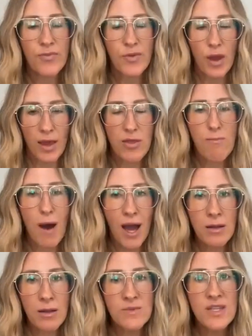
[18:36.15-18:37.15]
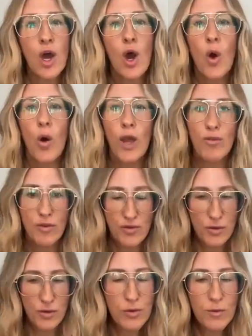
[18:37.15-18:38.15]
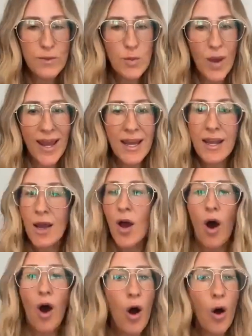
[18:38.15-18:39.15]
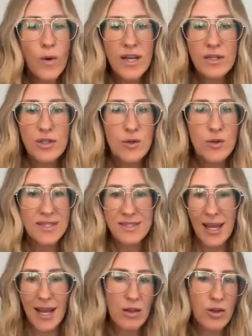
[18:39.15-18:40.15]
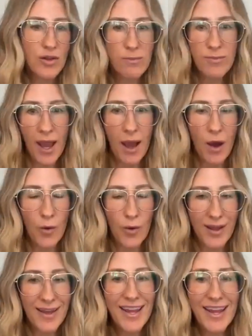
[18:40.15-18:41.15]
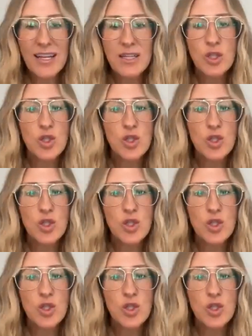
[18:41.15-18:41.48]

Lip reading: Okay. The bottoms, if you do lose weight, all we do is tailor them down. It is